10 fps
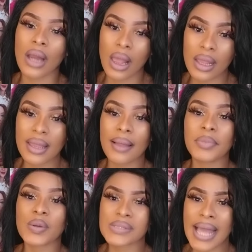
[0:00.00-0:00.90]
Yeah,
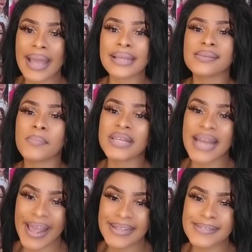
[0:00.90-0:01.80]
because I hate
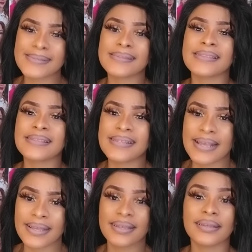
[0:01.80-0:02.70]
night and
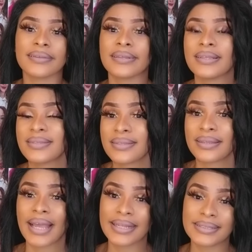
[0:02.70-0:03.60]
day. It's
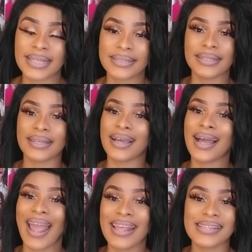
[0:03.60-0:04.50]
night and day.
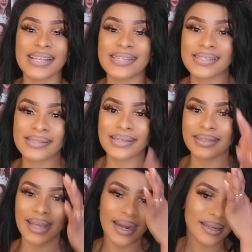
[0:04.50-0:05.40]
I hate
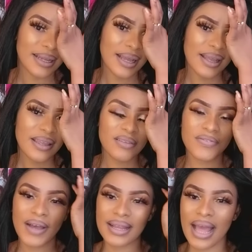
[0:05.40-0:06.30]
anything that. In
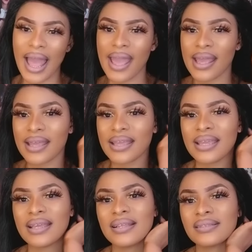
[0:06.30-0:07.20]
fact, I
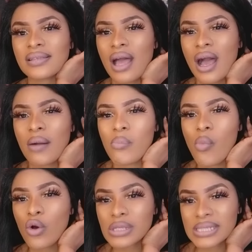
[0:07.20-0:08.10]
eat
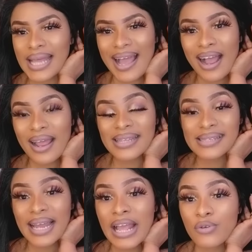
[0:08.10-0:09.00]
most
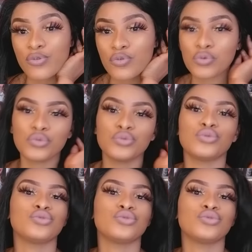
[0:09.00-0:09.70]
Italian food.